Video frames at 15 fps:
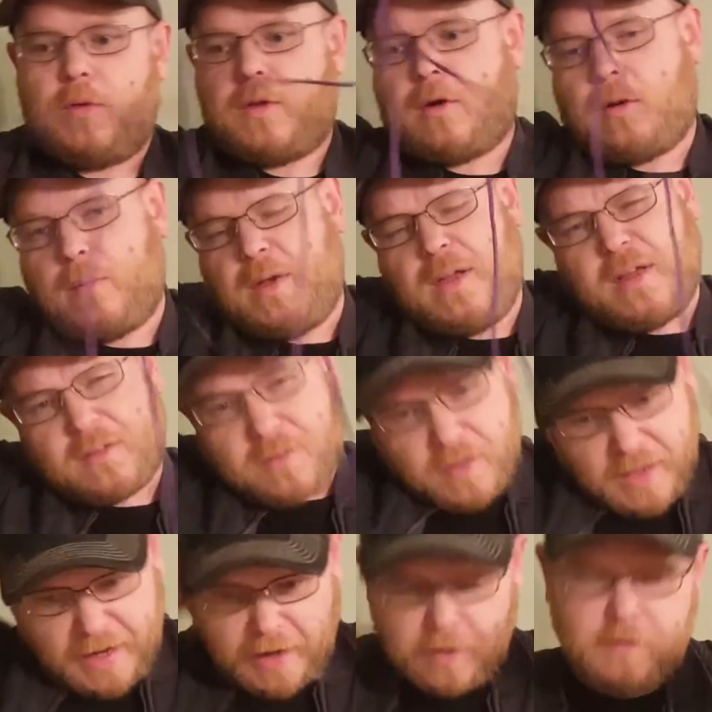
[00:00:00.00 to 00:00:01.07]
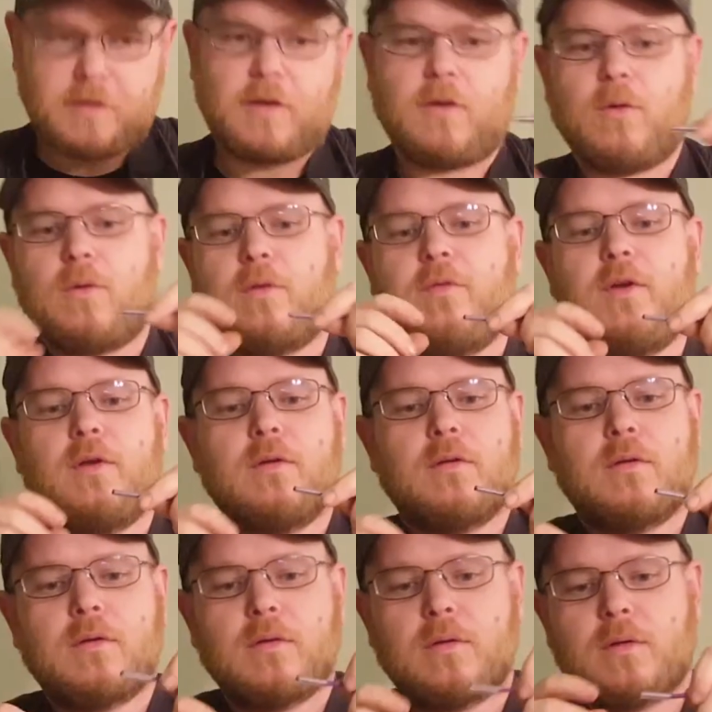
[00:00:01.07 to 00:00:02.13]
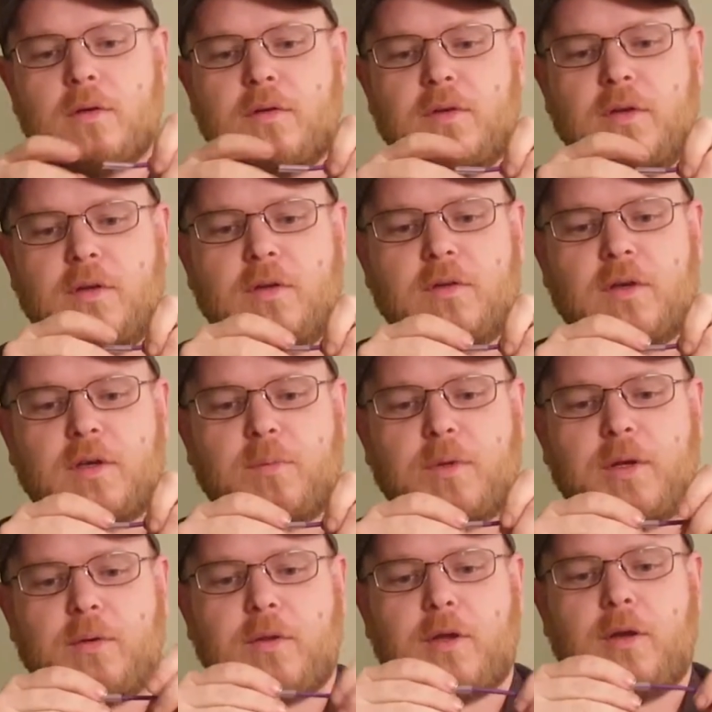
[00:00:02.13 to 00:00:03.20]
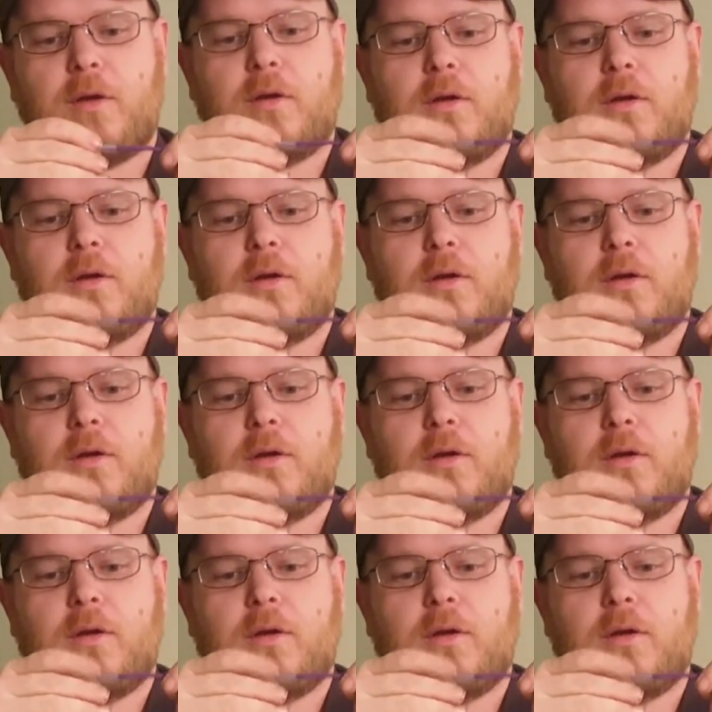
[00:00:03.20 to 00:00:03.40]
There on my neck so the cat doesn't get a hold of it, because he does like to play with that.